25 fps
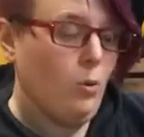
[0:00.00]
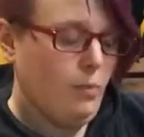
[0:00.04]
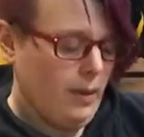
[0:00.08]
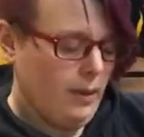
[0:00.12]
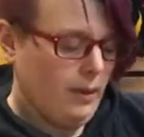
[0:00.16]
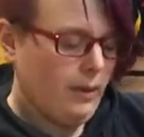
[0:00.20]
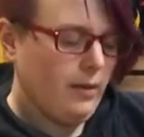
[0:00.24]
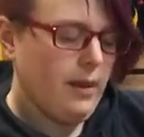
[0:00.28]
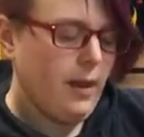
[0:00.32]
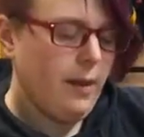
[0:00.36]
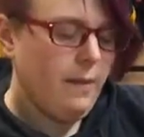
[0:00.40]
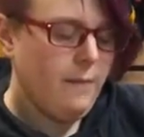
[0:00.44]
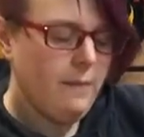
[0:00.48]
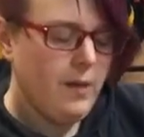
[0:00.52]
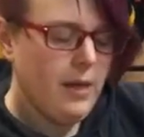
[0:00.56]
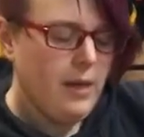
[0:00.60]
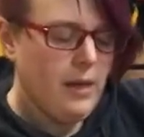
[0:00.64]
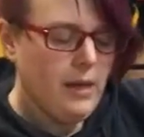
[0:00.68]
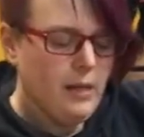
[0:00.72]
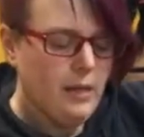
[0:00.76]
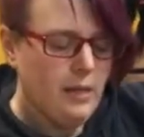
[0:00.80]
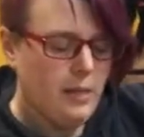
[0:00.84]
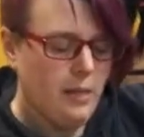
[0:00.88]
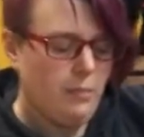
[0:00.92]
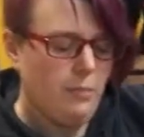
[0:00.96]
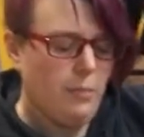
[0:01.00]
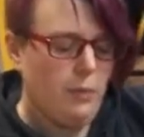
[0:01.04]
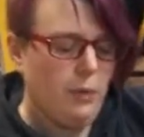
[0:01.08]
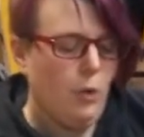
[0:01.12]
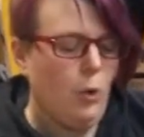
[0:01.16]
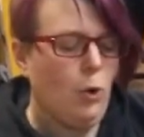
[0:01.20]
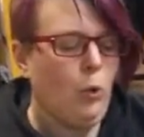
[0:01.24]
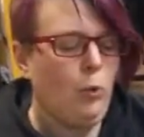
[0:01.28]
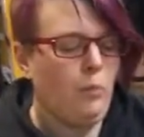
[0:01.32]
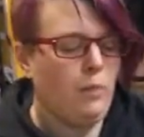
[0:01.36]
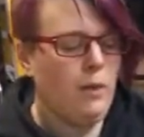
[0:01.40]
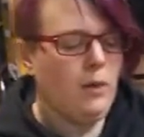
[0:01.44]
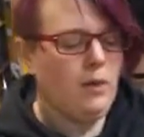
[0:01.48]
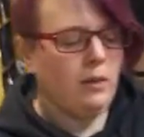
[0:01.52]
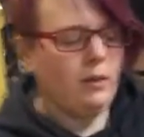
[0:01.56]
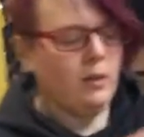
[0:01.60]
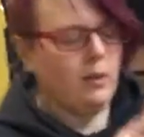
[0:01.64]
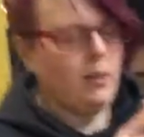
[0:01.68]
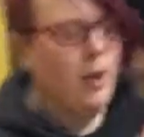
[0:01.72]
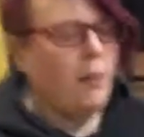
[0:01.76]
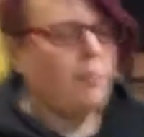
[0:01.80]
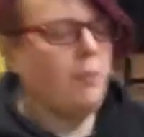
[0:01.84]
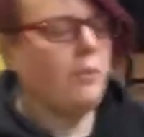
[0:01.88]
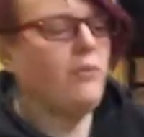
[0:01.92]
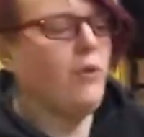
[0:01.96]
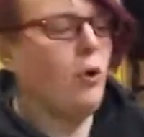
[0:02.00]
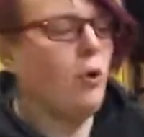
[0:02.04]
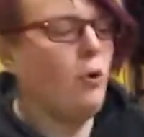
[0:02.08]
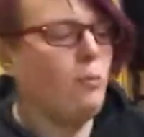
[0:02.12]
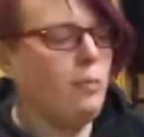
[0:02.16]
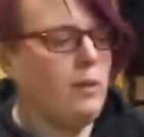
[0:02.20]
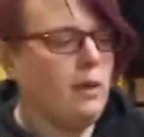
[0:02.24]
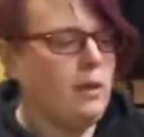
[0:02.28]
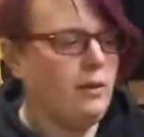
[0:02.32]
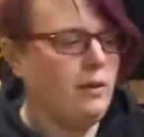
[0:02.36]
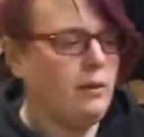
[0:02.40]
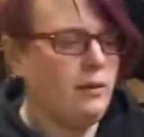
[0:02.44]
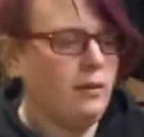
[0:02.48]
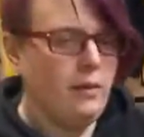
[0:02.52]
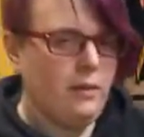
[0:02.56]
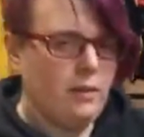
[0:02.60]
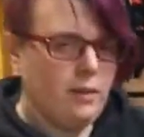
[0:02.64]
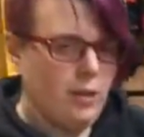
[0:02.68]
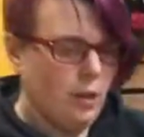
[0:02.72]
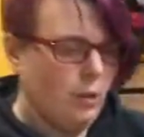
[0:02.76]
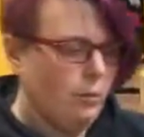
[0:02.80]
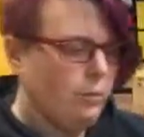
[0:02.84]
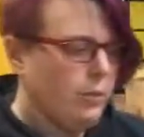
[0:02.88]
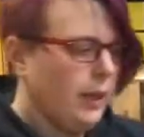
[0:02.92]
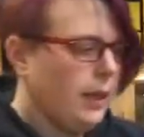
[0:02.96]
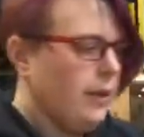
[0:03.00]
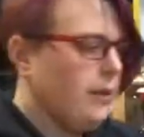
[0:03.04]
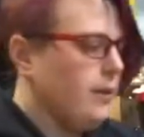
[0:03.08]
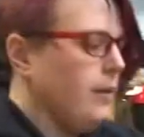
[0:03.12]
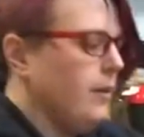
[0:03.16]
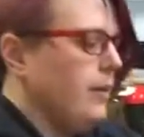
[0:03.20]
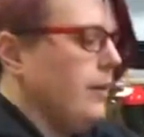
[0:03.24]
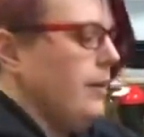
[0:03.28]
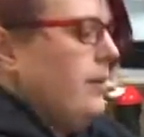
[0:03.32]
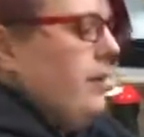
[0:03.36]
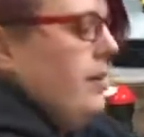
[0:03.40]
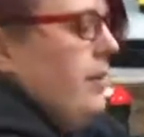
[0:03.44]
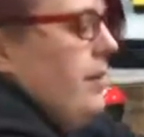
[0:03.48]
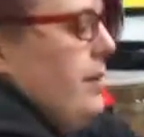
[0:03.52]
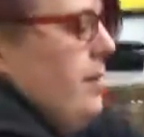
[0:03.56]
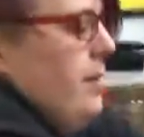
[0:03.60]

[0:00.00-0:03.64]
Oatmeal, yeah. Okay. So you put oatmeal, a cup of oatmeal, into your blender.